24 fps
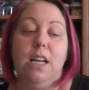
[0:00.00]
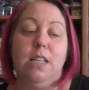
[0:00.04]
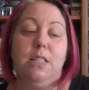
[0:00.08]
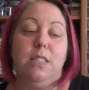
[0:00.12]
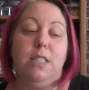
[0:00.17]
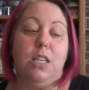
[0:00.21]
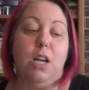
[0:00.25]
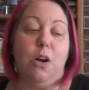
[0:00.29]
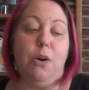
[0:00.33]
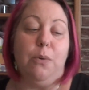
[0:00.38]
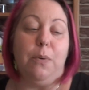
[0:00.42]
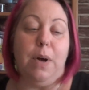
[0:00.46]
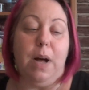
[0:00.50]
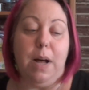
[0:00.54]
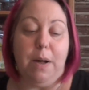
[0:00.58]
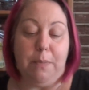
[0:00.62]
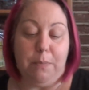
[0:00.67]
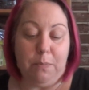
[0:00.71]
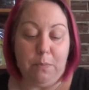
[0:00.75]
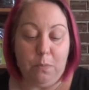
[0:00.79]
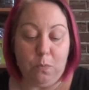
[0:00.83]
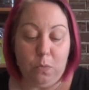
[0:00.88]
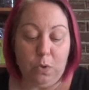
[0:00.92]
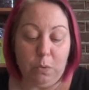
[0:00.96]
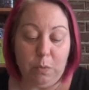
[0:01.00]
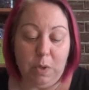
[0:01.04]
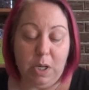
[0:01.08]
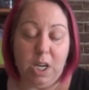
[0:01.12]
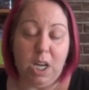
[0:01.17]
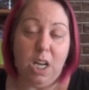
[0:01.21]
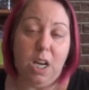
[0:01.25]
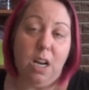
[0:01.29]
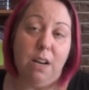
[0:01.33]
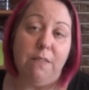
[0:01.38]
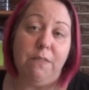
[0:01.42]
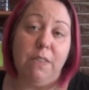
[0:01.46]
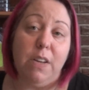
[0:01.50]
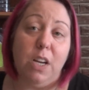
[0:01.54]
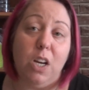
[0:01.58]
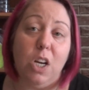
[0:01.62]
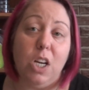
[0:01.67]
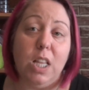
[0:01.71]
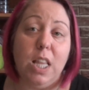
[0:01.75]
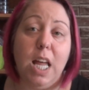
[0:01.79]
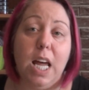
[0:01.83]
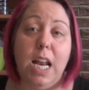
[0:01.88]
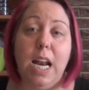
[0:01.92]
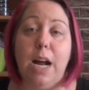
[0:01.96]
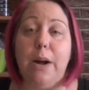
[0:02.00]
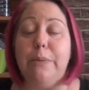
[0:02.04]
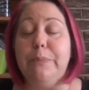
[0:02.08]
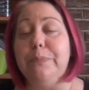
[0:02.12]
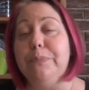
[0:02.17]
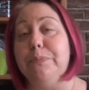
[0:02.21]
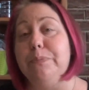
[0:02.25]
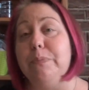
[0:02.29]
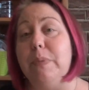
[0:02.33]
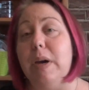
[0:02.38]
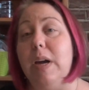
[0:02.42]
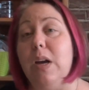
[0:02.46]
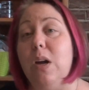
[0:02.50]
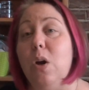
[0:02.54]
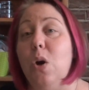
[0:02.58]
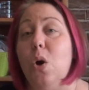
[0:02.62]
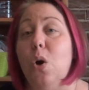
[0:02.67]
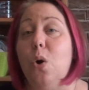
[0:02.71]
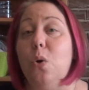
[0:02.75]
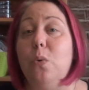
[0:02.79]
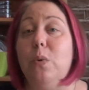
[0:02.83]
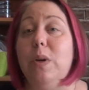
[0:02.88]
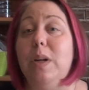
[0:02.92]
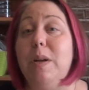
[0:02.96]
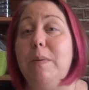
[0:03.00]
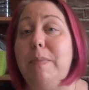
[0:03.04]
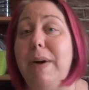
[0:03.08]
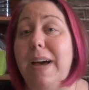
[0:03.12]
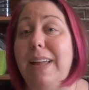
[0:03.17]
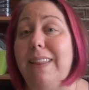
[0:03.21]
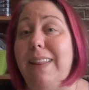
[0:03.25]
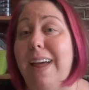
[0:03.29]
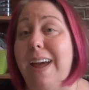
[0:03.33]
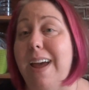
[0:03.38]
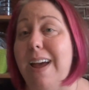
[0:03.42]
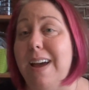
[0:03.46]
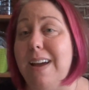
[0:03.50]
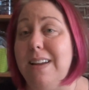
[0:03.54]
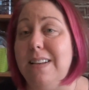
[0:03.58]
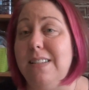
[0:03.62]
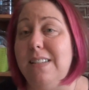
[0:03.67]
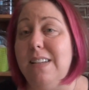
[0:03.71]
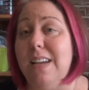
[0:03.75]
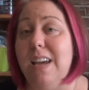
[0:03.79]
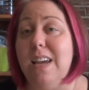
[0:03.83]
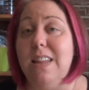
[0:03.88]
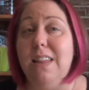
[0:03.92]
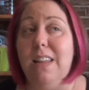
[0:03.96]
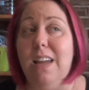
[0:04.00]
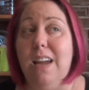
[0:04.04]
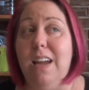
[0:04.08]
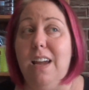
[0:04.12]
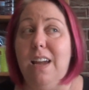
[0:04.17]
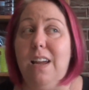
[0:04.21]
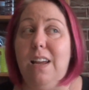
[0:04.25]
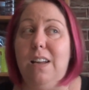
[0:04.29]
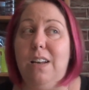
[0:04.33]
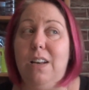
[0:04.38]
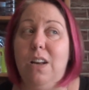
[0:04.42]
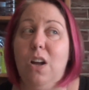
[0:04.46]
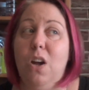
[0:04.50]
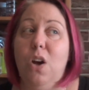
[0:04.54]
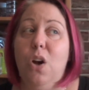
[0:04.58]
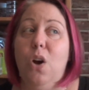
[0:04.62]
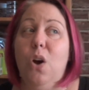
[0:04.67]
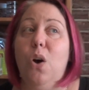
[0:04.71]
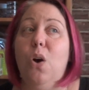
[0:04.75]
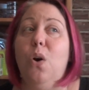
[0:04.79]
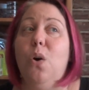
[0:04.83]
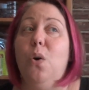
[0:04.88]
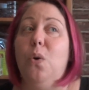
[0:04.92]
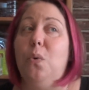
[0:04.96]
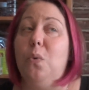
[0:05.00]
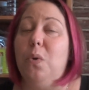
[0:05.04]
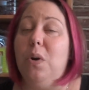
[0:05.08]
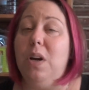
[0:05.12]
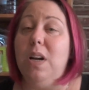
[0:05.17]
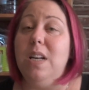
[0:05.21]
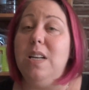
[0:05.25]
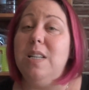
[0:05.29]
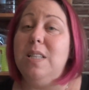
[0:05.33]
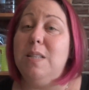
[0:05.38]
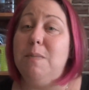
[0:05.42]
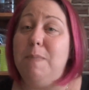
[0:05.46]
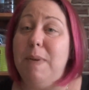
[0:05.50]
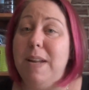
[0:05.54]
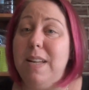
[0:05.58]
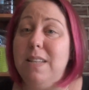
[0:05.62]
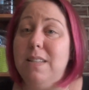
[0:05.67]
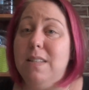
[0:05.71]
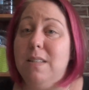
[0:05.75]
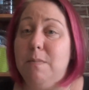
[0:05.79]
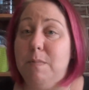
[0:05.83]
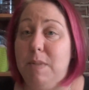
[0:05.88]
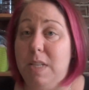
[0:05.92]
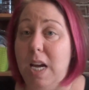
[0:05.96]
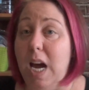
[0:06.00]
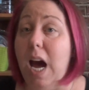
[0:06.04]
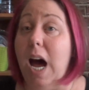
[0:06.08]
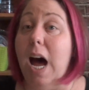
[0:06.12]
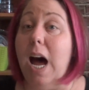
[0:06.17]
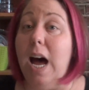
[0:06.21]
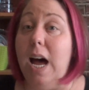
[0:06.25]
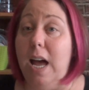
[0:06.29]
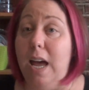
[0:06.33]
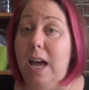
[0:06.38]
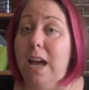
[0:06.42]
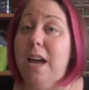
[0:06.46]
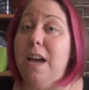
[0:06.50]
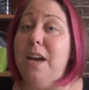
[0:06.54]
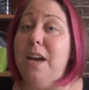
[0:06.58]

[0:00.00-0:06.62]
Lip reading: So, we're working on figuring that out. But we're going to buy land, and then we're going to spend some time